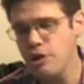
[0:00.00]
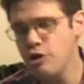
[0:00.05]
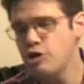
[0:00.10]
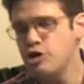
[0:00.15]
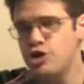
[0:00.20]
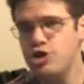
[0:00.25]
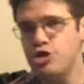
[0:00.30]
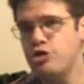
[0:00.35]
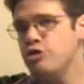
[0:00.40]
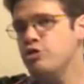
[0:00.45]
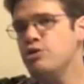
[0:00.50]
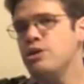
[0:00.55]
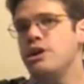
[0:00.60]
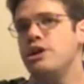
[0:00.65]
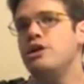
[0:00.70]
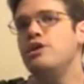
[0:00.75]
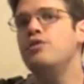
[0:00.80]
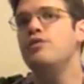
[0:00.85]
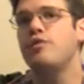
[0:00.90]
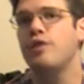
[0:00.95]
Surely
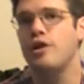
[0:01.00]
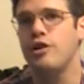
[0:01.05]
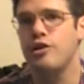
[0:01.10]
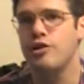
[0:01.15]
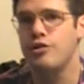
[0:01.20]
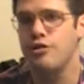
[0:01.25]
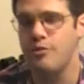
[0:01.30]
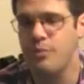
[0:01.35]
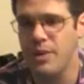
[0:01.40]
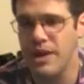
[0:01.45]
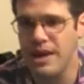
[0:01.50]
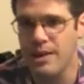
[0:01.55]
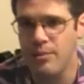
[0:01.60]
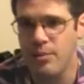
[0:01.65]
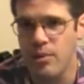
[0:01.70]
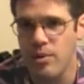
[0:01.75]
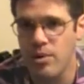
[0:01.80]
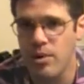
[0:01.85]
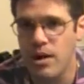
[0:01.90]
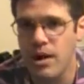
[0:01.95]
you've heard of
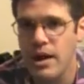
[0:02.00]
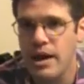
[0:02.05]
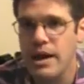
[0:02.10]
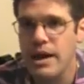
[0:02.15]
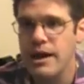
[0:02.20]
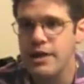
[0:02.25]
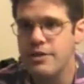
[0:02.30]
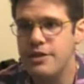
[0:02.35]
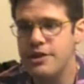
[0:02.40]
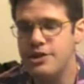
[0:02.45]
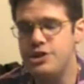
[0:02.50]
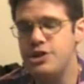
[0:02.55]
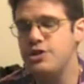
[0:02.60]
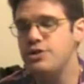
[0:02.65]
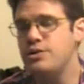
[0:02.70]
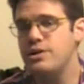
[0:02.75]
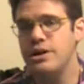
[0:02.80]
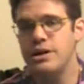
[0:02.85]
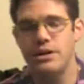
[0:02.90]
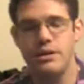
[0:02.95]
people that
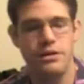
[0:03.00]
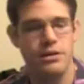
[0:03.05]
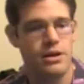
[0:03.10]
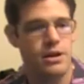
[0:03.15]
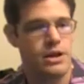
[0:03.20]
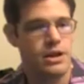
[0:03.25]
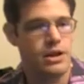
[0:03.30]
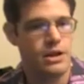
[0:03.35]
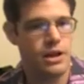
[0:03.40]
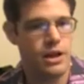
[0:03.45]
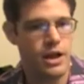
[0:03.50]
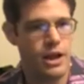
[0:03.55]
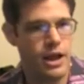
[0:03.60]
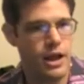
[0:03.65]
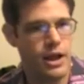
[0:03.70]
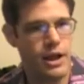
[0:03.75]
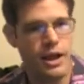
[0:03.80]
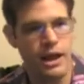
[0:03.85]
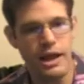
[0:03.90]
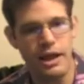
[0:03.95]
you can uh,
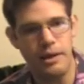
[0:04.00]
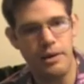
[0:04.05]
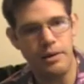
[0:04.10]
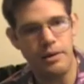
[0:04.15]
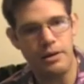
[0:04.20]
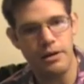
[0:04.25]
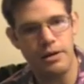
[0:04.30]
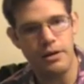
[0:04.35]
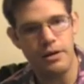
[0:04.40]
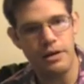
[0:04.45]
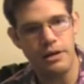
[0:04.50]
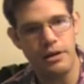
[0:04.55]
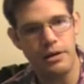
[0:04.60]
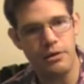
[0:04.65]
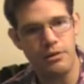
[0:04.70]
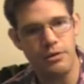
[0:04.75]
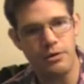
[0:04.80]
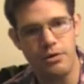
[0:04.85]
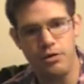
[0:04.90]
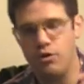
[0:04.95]

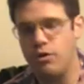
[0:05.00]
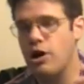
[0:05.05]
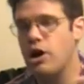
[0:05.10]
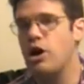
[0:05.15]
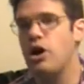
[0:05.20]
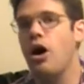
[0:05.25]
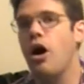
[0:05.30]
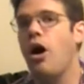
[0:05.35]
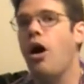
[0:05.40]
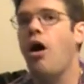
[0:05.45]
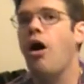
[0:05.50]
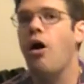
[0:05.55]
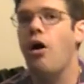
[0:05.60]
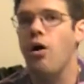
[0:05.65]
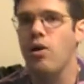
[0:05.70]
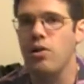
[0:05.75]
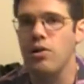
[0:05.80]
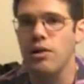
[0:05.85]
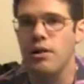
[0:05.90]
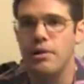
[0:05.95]

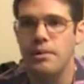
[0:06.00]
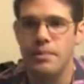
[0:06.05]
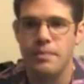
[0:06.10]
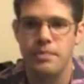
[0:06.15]
recall